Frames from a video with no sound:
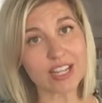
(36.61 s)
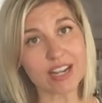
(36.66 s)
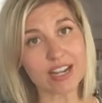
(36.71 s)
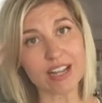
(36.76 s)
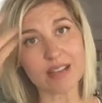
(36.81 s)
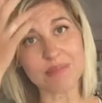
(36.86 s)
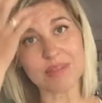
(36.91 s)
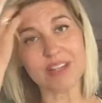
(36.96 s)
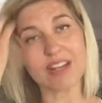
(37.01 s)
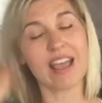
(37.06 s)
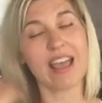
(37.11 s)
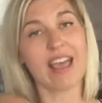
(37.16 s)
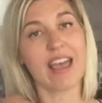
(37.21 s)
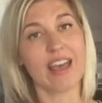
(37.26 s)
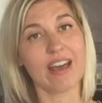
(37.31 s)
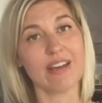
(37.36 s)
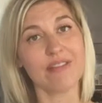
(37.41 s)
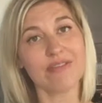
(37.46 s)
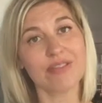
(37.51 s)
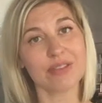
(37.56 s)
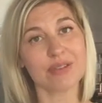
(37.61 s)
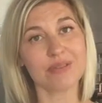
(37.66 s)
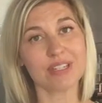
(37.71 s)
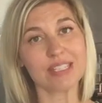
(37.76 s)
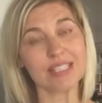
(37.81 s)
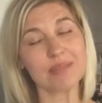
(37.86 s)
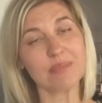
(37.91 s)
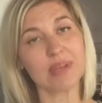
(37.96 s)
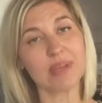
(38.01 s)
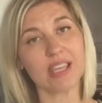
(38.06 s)
and I'm going to half the
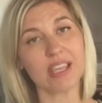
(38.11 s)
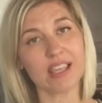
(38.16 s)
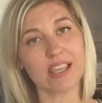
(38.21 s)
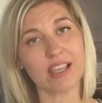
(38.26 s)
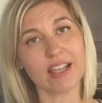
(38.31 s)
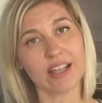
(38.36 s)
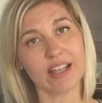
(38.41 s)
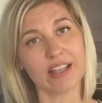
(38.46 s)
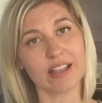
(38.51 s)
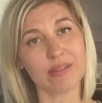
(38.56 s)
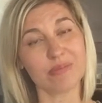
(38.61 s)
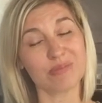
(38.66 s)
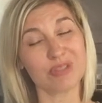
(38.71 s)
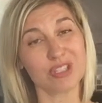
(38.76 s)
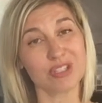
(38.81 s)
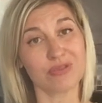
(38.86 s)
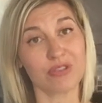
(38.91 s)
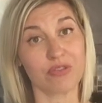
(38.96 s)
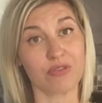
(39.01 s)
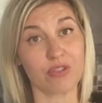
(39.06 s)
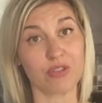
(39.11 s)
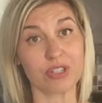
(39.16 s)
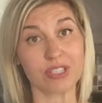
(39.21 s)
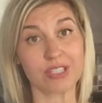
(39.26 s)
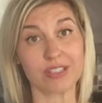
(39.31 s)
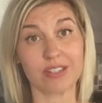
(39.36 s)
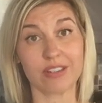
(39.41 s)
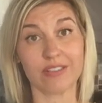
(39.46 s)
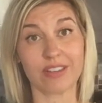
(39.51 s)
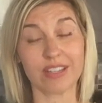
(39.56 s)
recipe just for 4
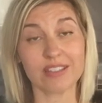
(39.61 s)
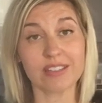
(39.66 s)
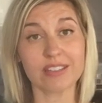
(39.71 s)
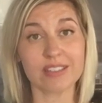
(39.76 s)
servings,